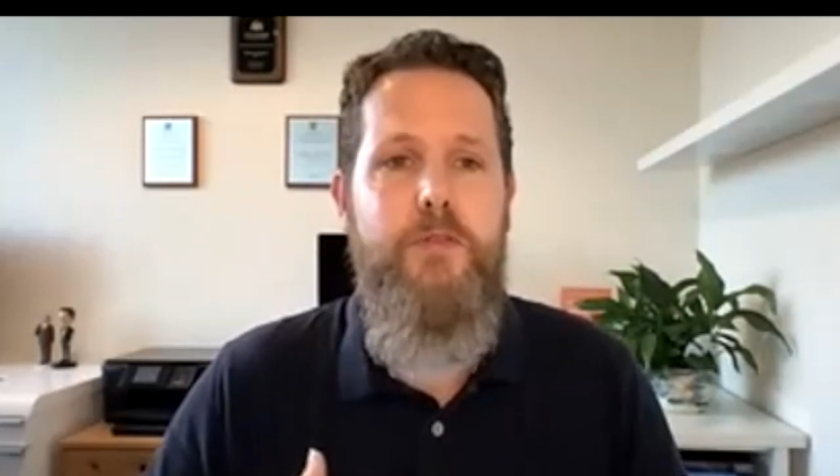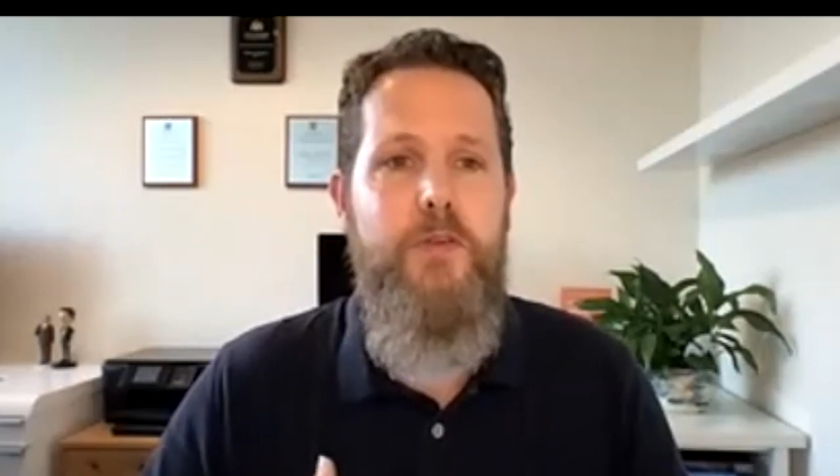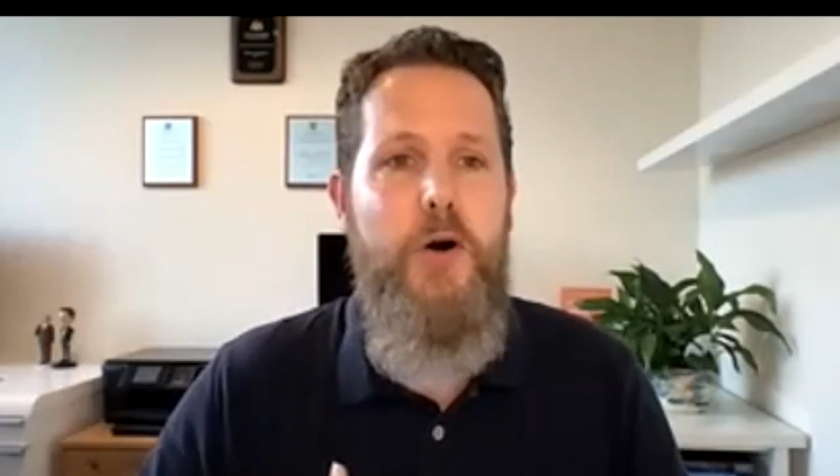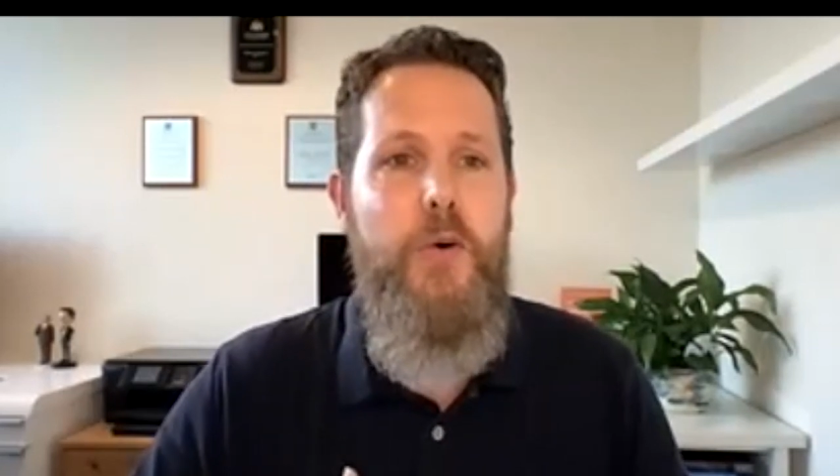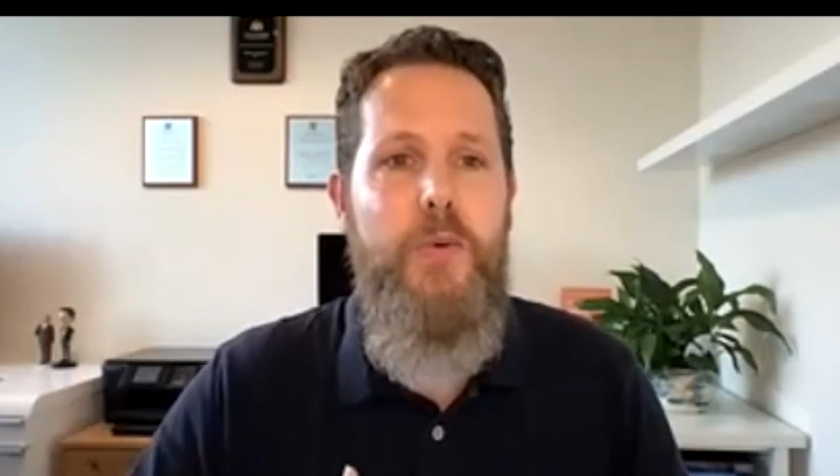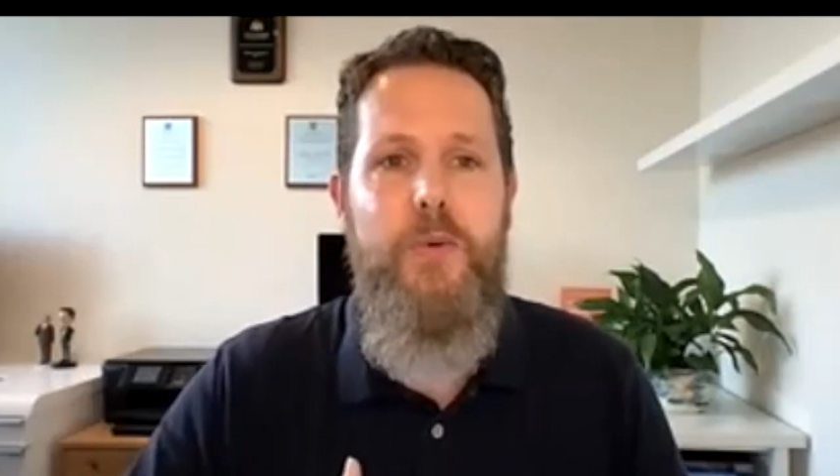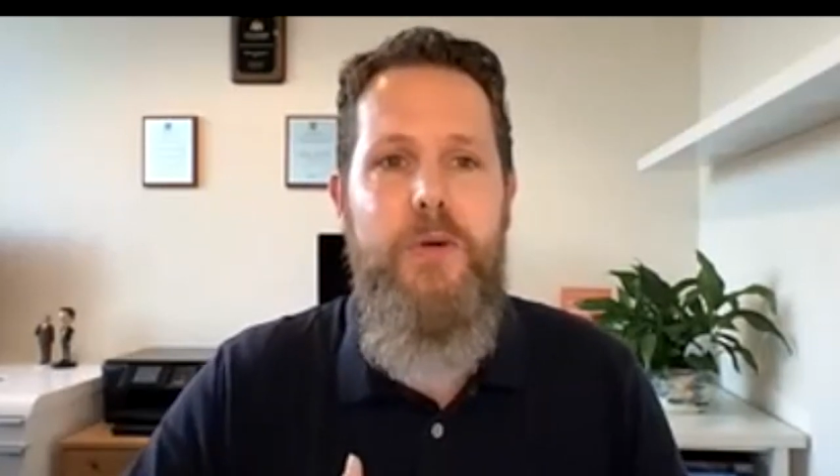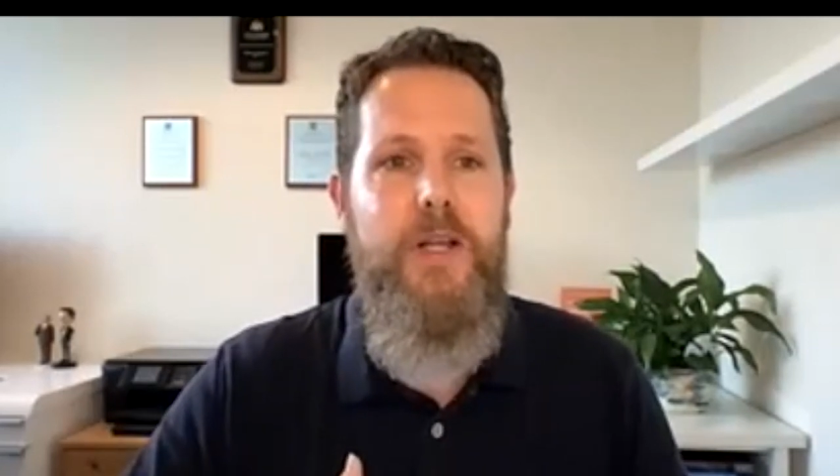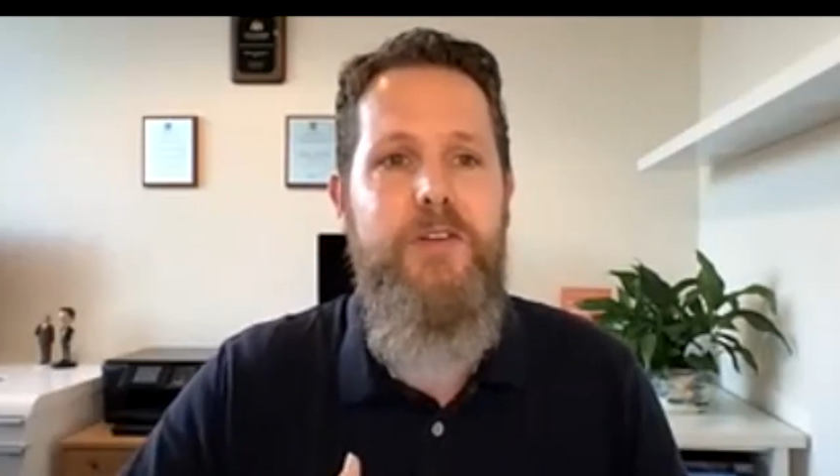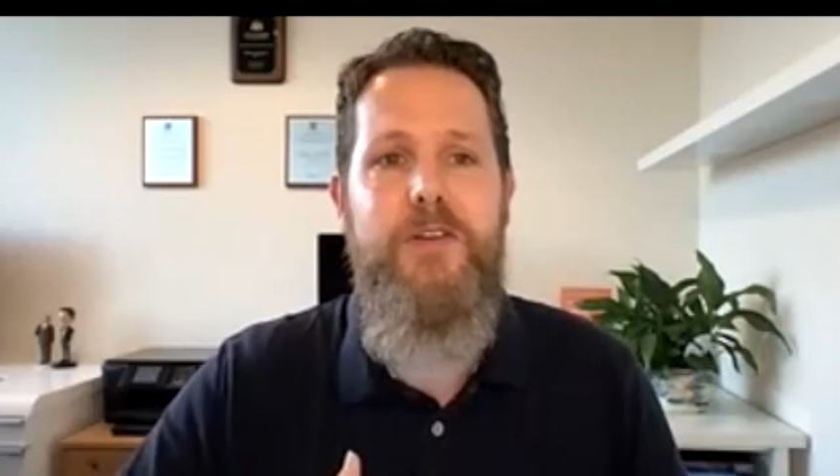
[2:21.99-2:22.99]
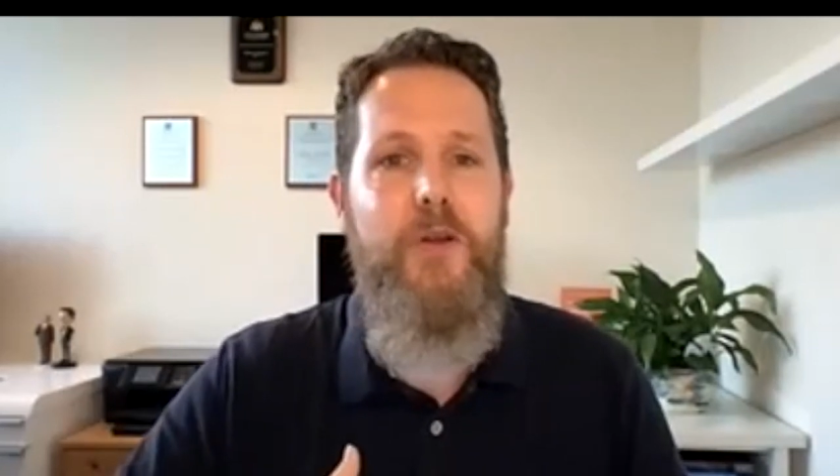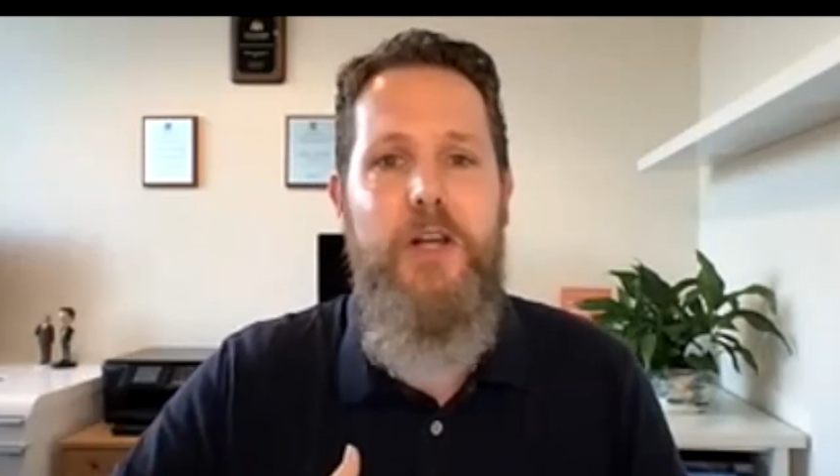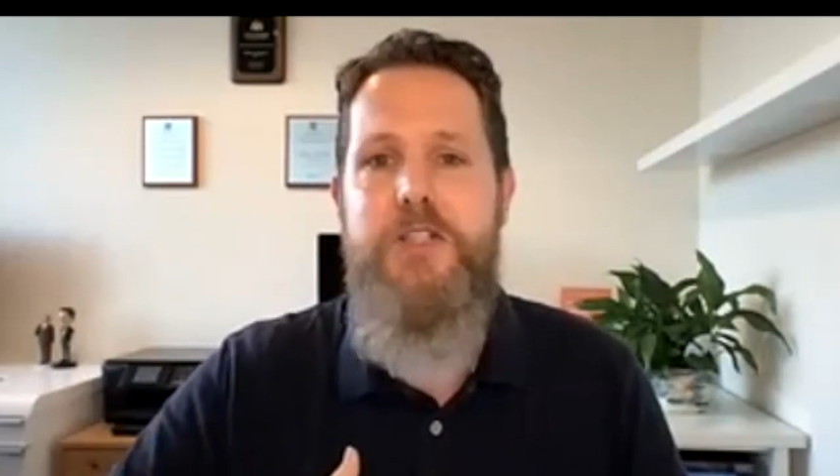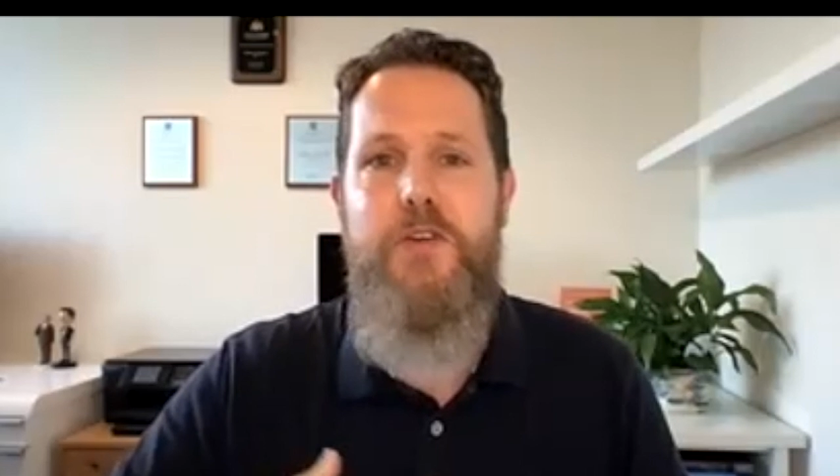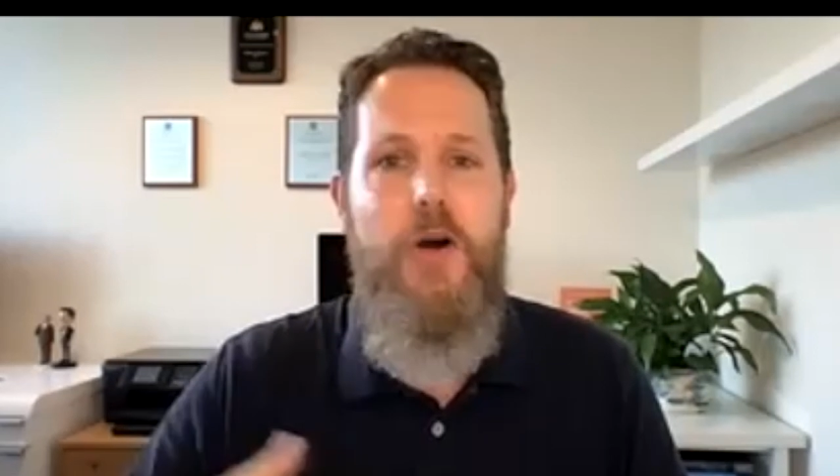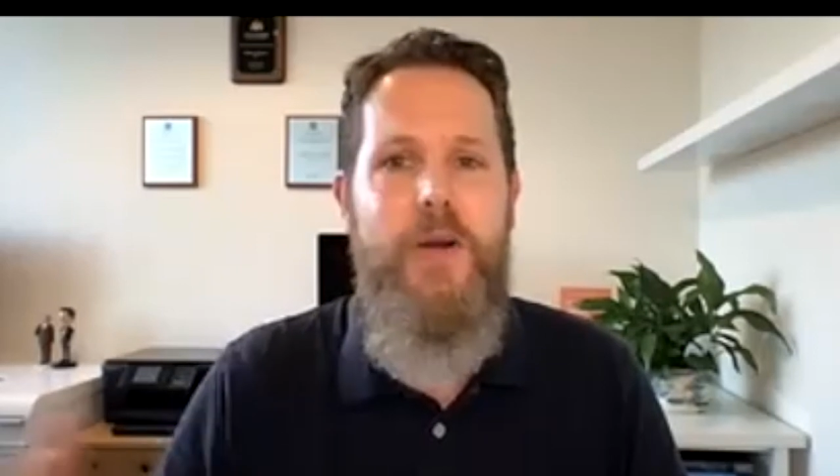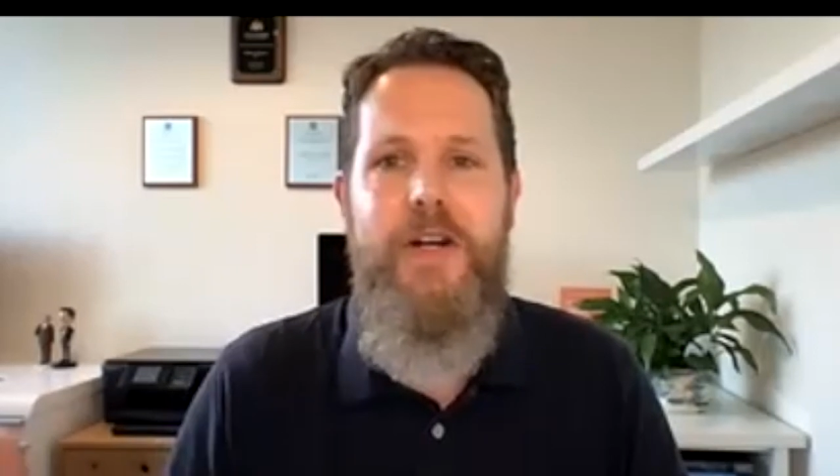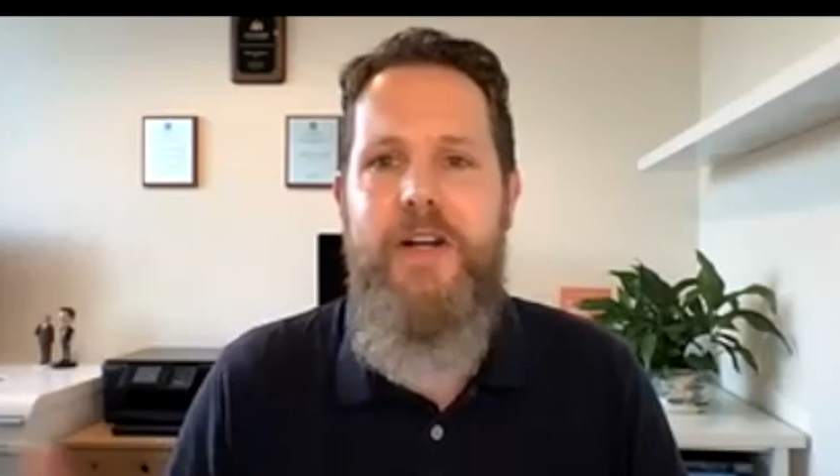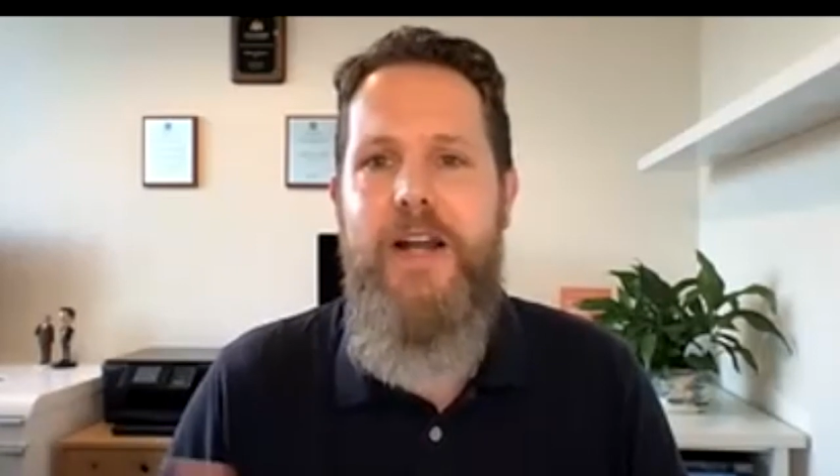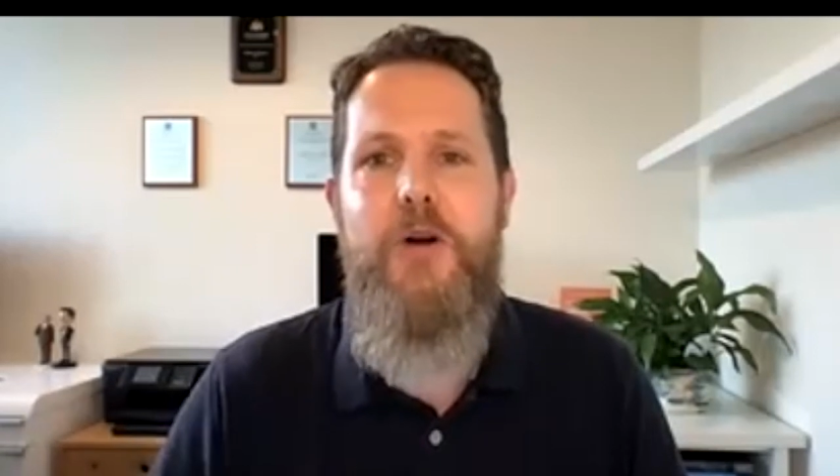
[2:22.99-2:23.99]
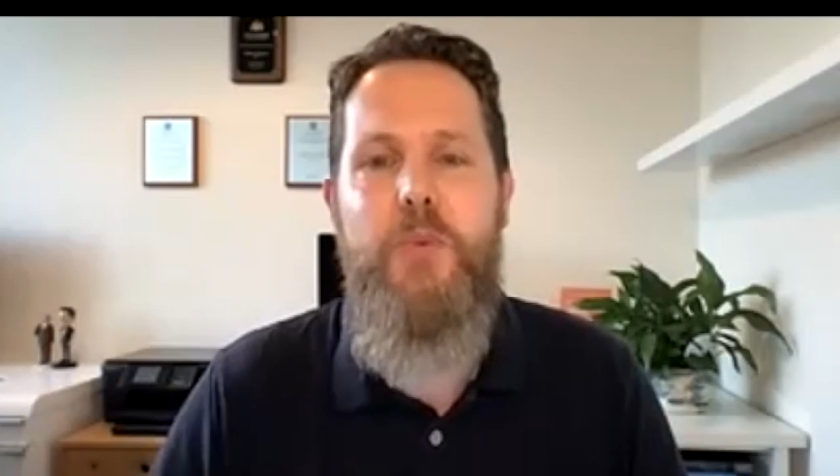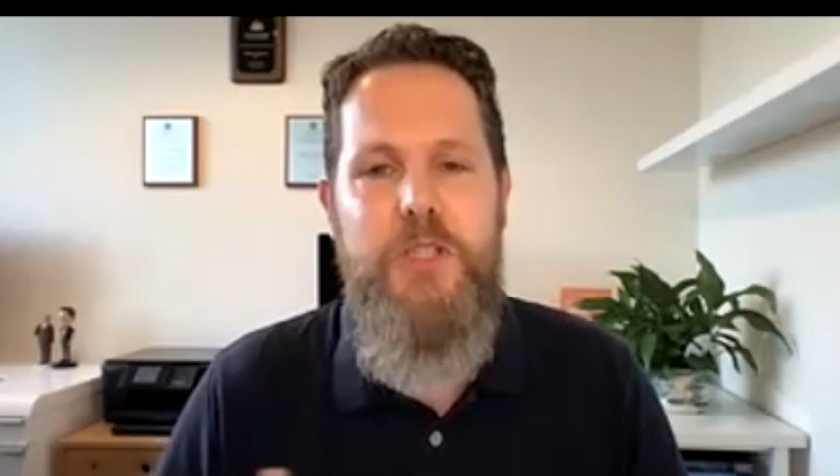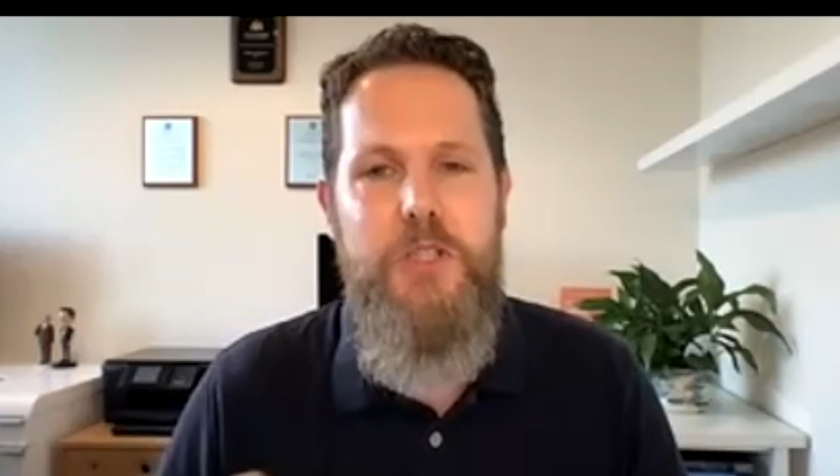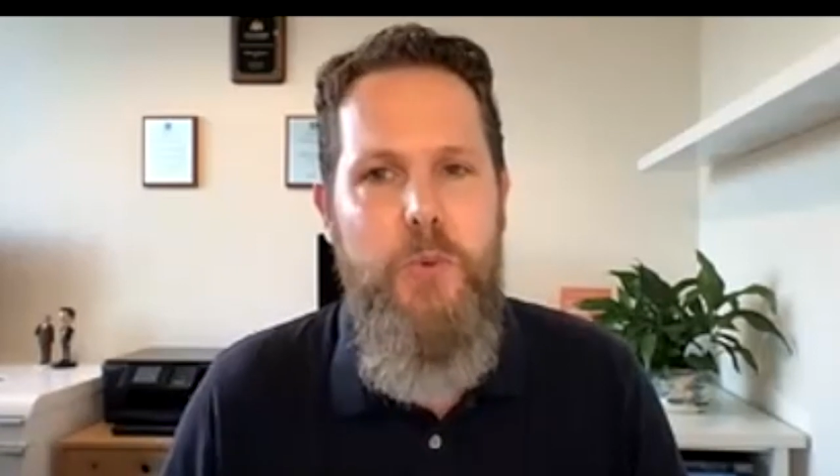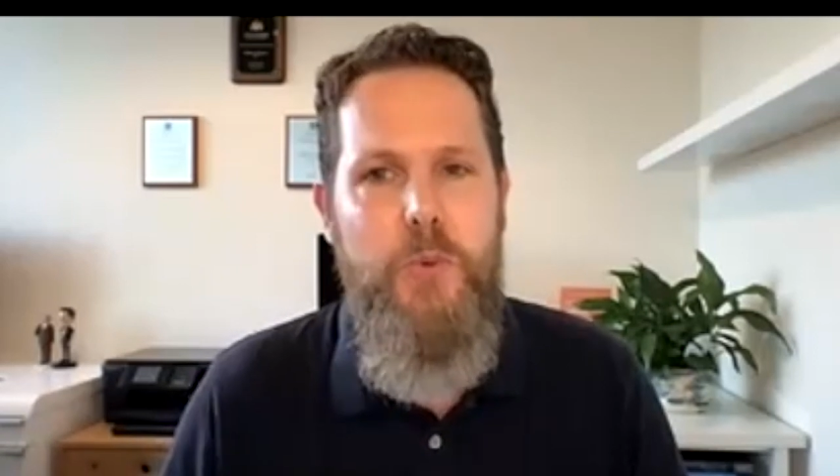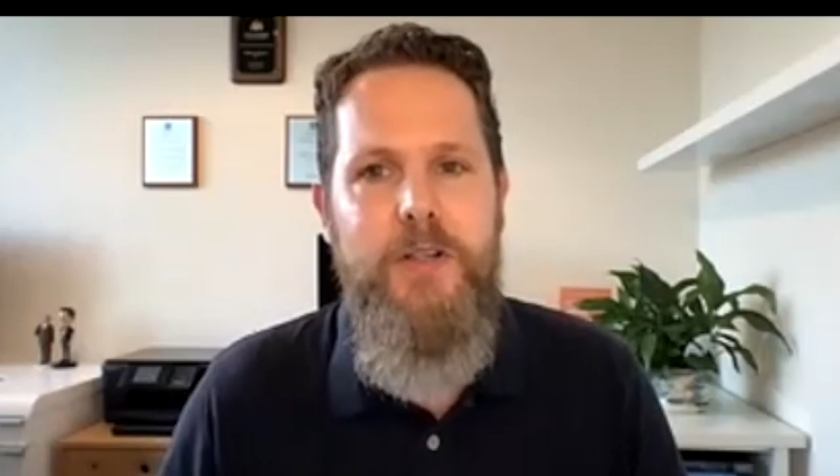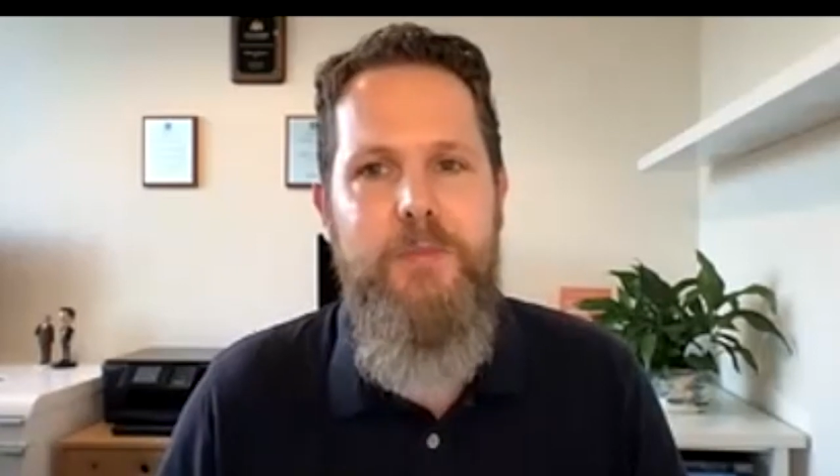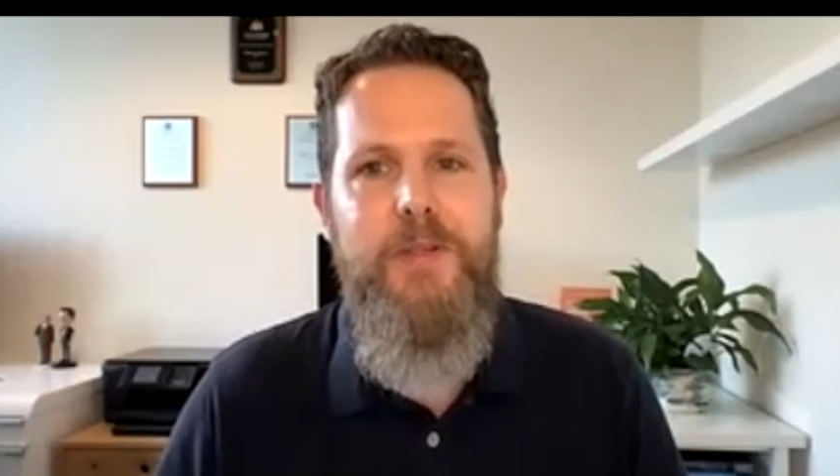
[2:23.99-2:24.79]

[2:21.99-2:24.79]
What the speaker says: let knowledge flow in and out what you want,